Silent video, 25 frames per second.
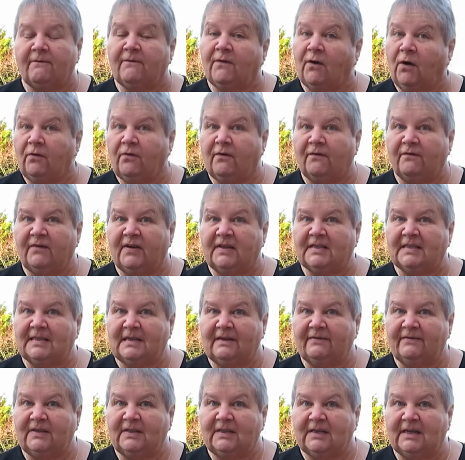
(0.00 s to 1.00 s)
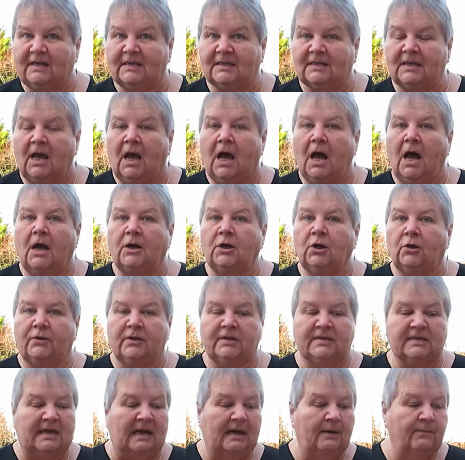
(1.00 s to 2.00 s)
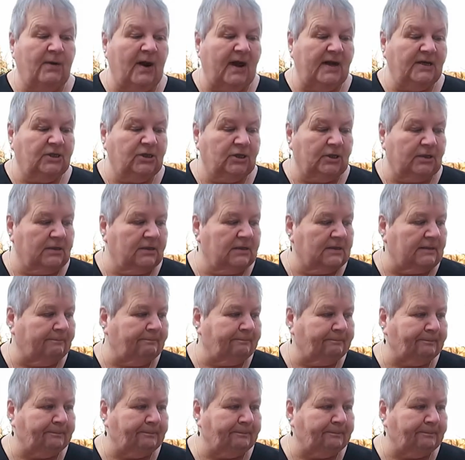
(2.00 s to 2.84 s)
for other festivities and other celebrations.